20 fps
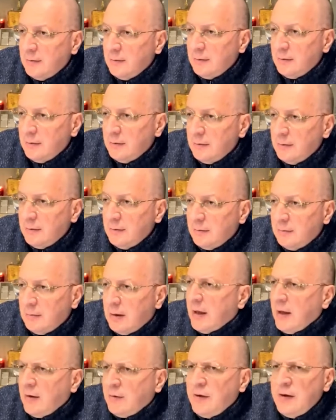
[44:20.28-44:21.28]
Why have I
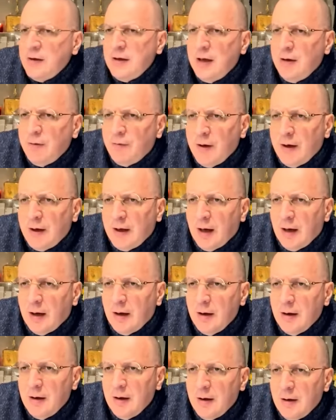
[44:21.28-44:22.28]
ever said that the church is
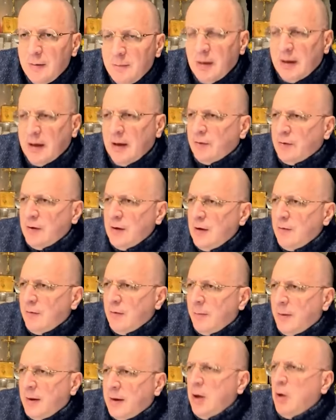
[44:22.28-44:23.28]
mine?
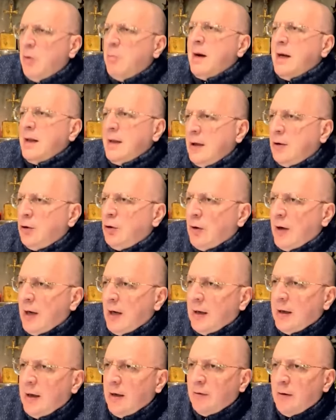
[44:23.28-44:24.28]
Bergoglio said it.
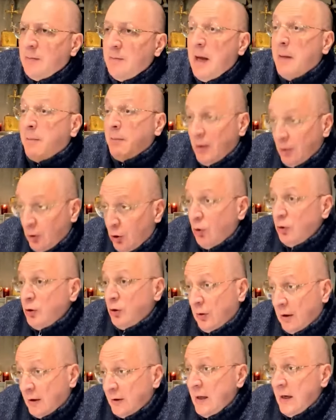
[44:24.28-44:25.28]
Bergoglio is changing it.
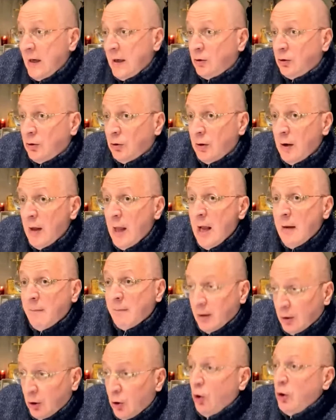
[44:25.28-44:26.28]
Dominutella.
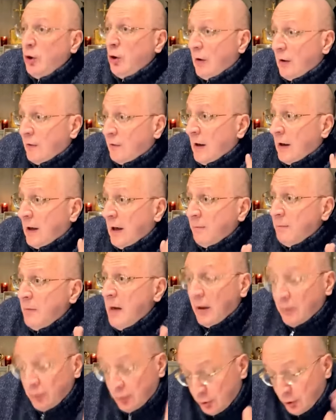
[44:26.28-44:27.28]
But it is
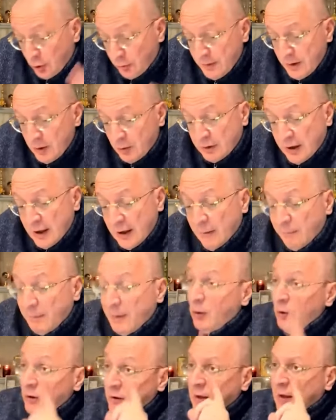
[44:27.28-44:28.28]
interesting because they are creating a
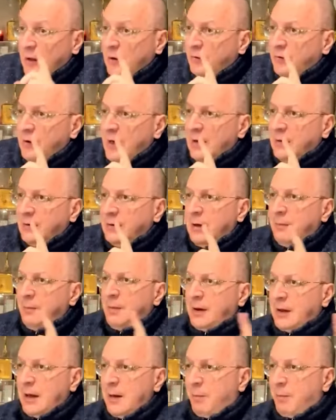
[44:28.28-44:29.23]
polarized church,